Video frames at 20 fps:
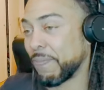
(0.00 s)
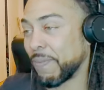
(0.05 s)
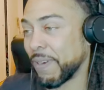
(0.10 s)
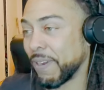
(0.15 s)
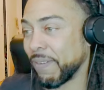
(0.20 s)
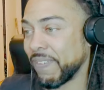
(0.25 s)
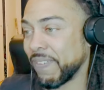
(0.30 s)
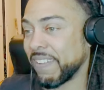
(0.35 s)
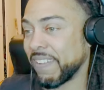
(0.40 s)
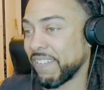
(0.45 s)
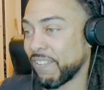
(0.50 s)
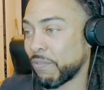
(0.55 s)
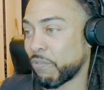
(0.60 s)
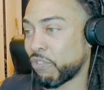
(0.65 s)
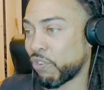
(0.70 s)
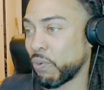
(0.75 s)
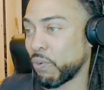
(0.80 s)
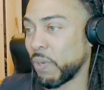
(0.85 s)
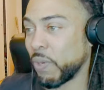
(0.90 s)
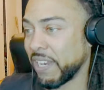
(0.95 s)
bro. This is
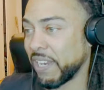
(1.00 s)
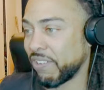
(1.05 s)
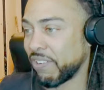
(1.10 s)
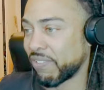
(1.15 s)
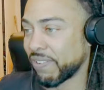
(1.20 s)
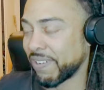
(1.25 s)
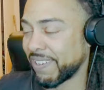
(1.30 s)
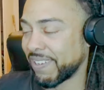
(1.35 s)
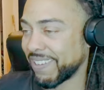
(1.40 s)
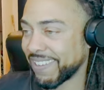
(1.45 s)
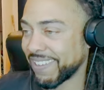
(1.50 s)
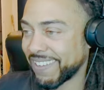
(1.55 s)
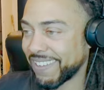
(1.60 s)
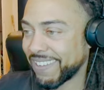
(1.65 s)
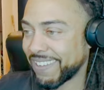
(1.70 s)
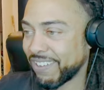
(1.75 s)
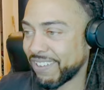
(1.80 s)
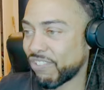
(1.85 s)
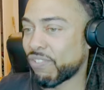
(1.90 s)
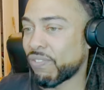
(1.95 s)
true hatred.
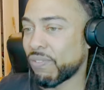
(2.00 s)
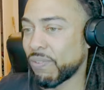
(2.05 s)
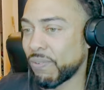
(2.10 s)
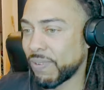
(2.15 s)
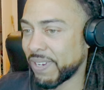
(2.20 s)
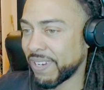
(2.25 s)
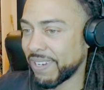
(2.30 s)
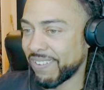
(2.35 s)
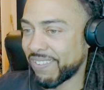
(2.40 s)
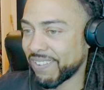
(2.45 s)
True hatred. And